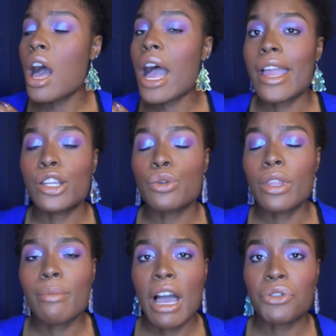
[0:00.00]
I enjoy
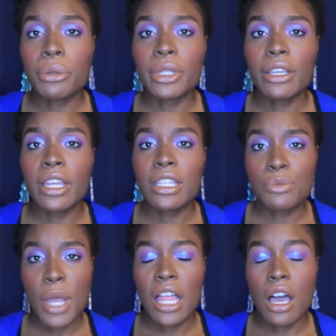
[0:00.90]
the matte formula in this
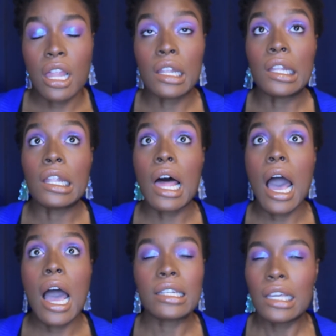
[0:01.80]
palette a
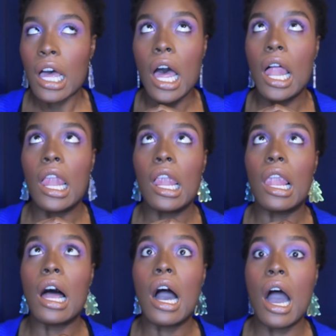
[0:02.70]

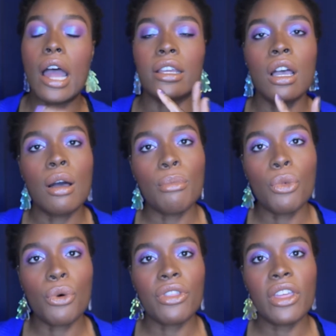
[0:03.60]
lot
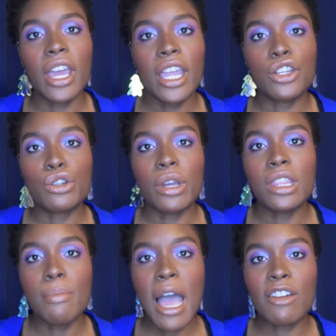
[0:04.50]
more than I enjoyed
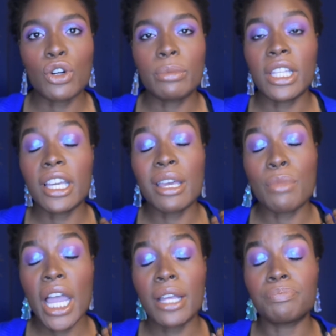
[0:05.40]
the matte formula in
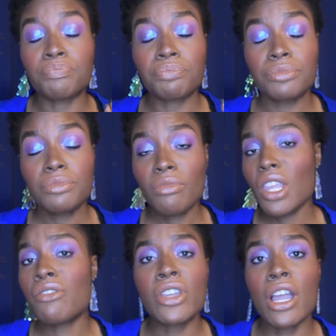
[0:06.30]
my
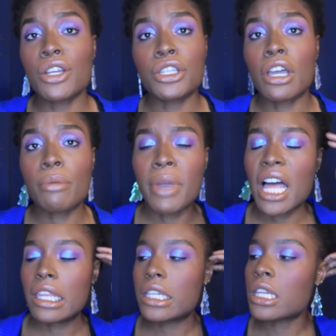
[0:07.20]
VR Neon
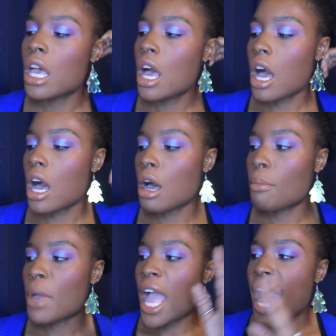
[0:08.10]
palette.
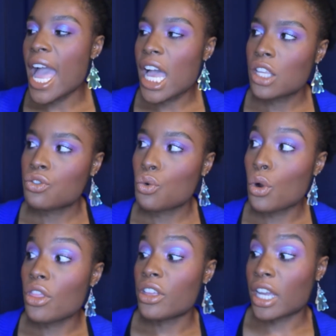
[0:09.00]
As
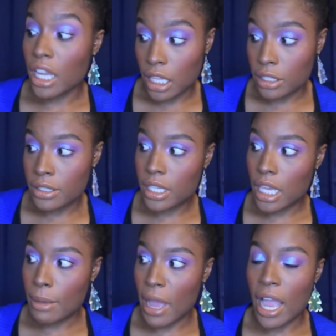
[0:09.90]
for the color
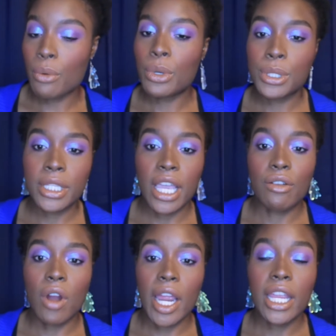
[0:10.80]
scheme, I will say,
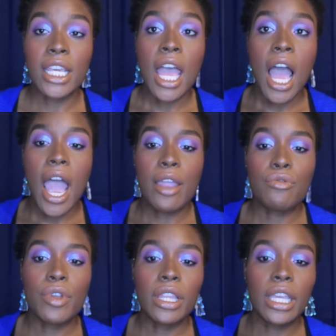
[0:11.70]
right, I
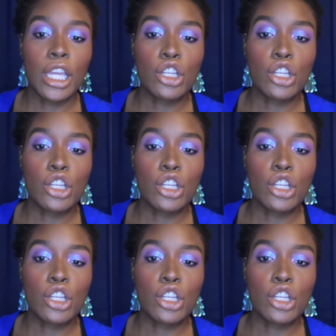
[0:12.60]
really